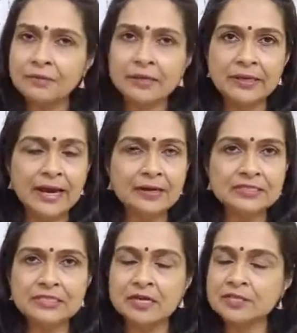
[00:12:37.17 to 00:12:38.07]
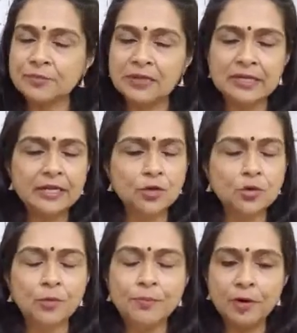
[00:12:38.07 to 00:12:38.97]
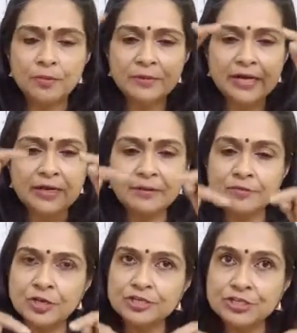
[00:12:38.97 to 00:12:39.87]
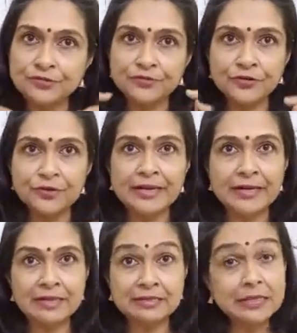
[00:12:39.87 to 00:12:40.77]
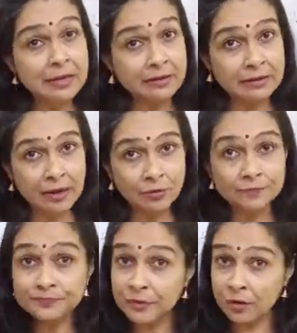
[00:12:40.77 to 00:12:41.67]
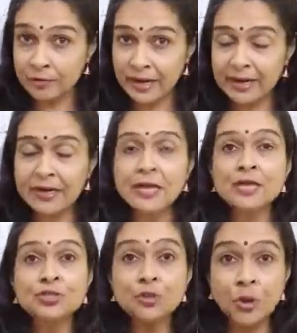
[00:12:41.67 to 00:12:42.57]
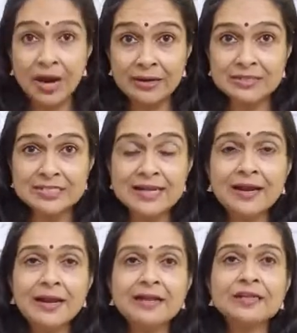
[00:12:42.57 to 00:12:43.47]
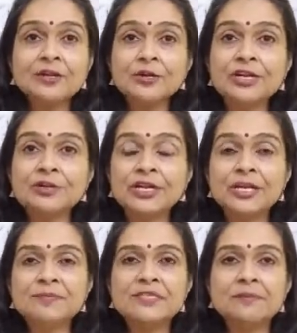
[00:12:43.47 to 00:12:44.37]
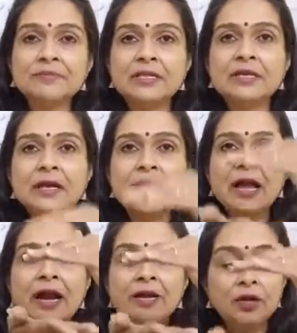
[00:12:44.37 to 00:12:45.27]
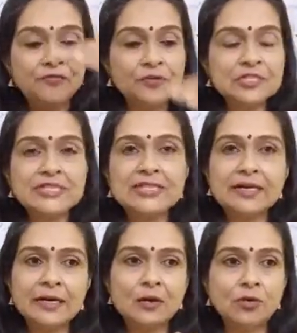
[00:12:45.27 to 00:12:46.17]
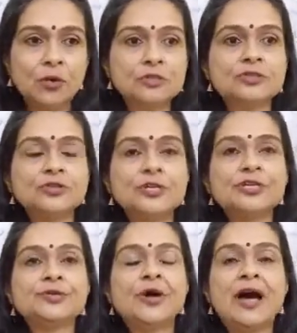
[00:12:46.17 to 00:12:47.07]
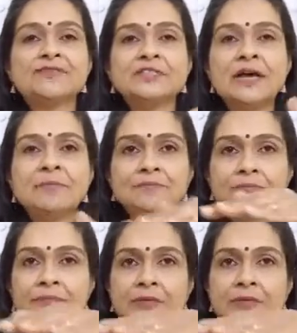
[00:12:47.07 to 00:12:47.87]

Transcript: candle starts burning, no problem, that time you can shift your gaze down. Alright, so understand that you need to keep something, and if you're sitting down also you need to have some